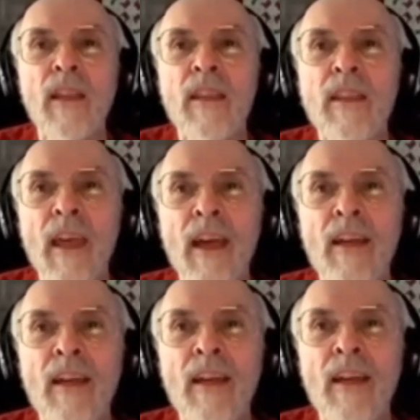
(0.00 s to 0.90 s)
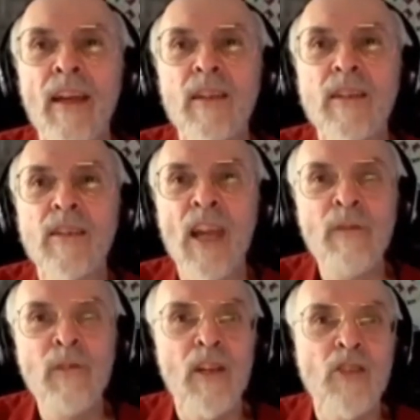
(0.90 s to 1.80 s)
that safety
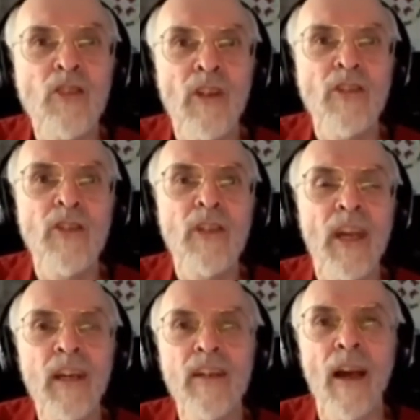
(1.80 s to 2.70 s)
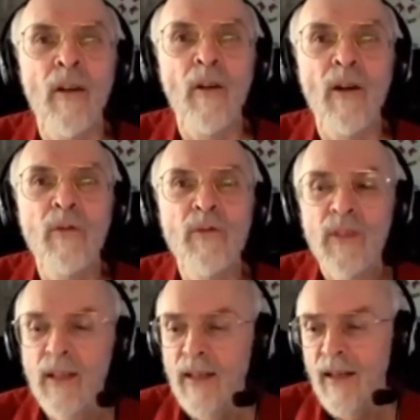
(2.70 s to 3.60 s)
concerns are taken care of,
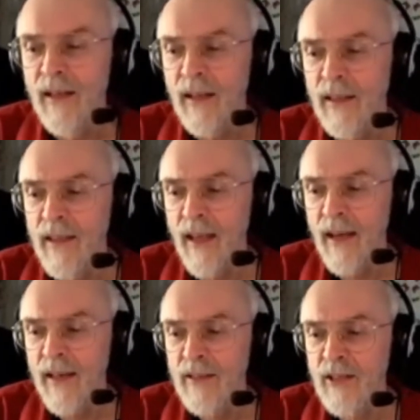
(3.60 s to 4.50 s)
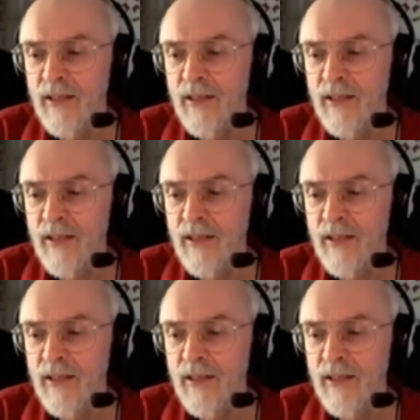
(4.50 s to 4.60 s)
that